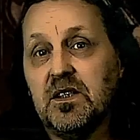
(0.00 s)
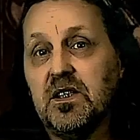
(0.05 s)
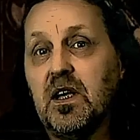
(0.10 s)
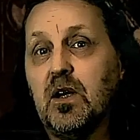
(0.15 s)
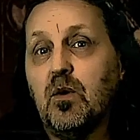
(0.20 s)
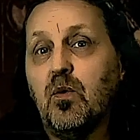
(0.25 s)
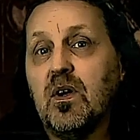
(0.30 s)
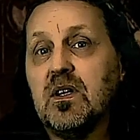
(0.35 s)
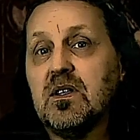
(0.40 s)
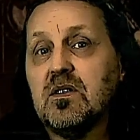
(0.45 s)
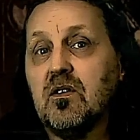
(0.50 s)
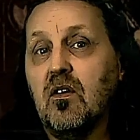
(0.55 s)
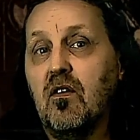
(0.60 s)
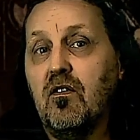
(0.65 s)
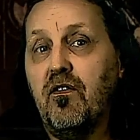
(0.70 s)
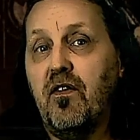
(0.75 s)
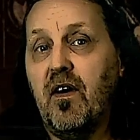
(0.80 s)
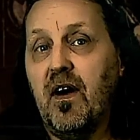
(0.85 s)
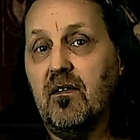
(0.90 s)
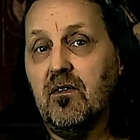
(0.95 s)
a sequence
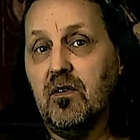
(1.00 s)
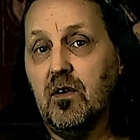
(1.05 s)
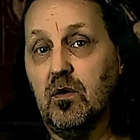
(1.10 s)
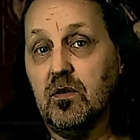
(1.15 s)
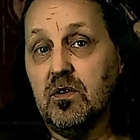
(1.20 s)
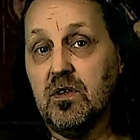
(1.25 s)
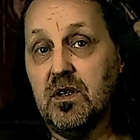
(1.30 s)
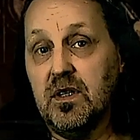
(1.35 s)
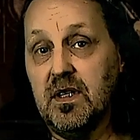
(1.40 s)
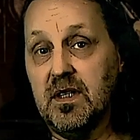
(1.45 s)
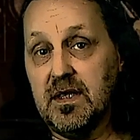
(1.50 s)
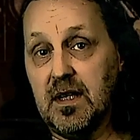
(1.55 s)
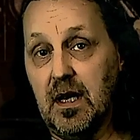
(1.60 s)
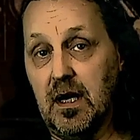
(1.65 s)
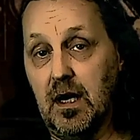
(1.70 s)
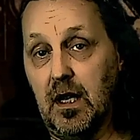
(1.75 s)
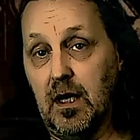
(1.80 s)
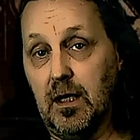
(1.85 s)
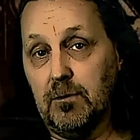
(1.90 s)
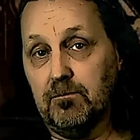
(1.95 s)
of 5 notes
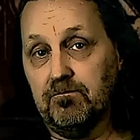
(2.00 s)
descending.